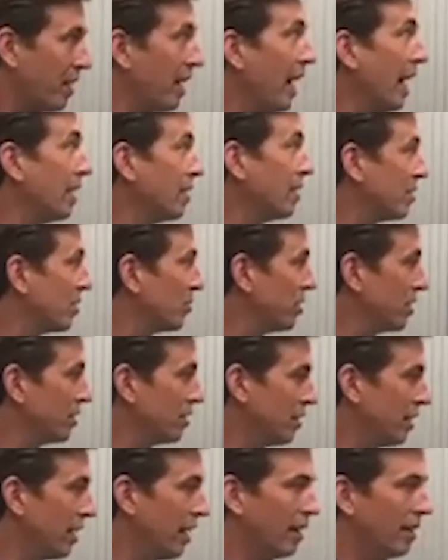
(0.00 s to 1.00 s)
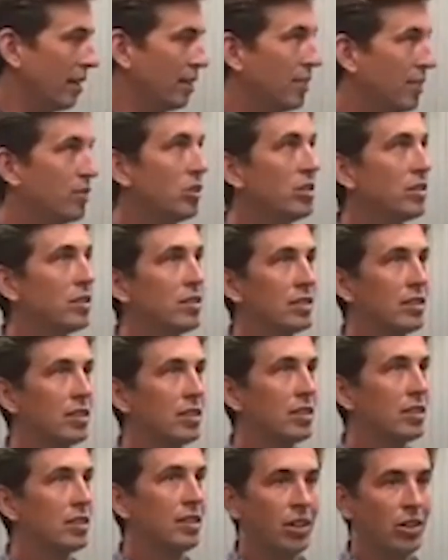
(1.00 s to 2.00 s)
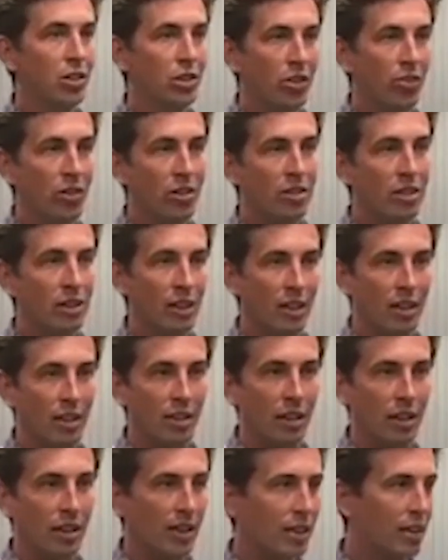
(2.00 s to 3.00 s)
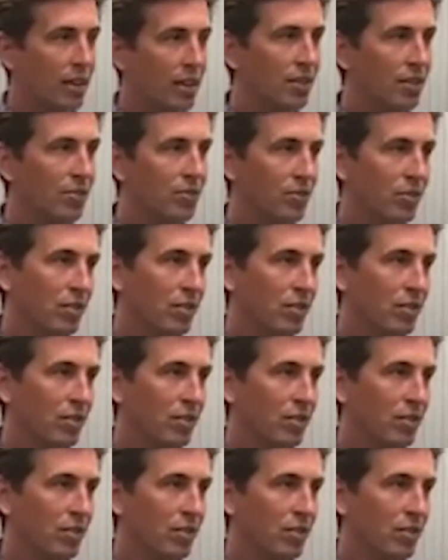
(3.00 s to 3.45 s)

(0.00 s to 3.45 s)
so they just, university kindly kind of